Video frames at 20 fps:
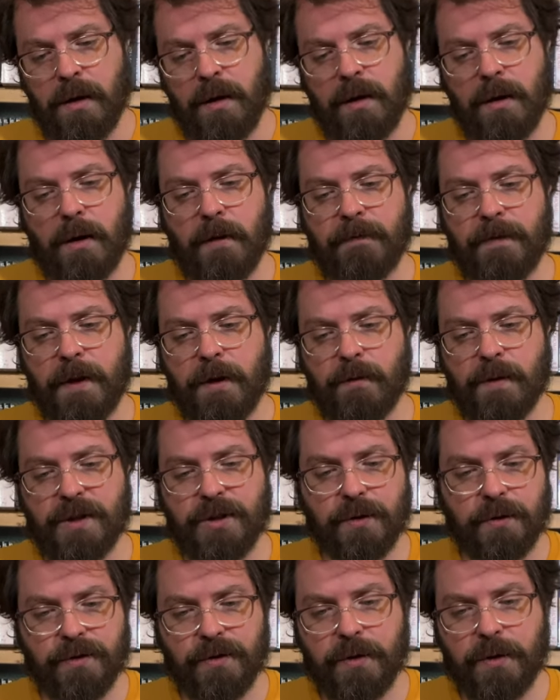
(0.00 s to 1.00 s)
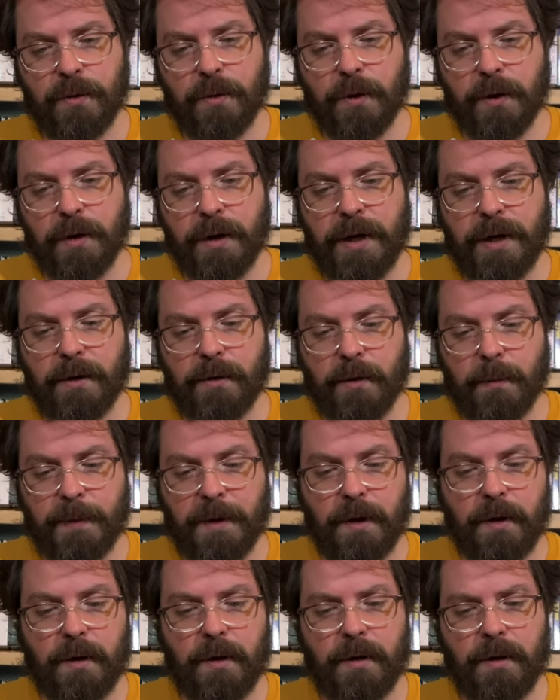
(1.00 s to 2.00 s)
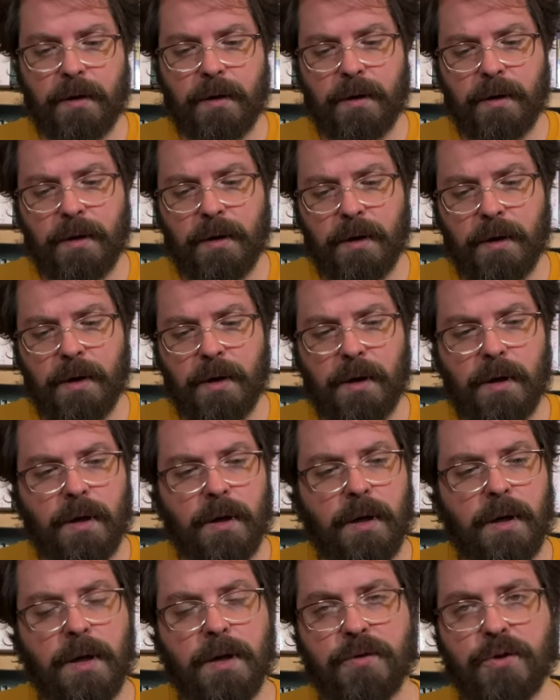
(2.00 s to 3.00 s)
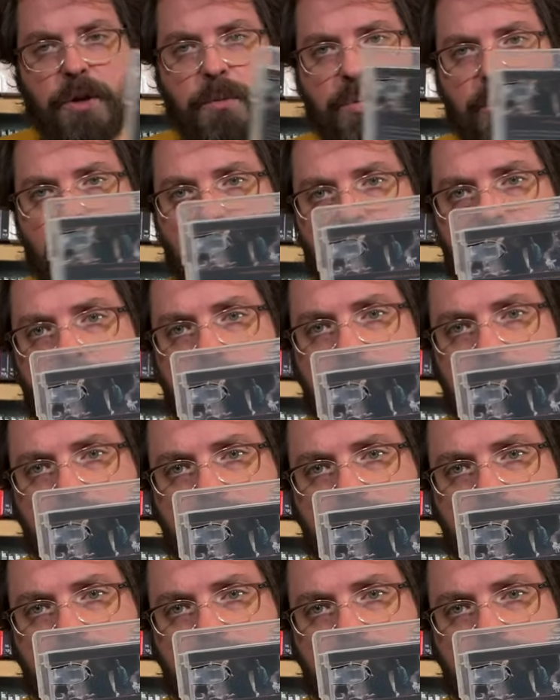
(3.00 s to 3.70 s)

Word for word: of the original score here. Let me, here's our Blu-ray.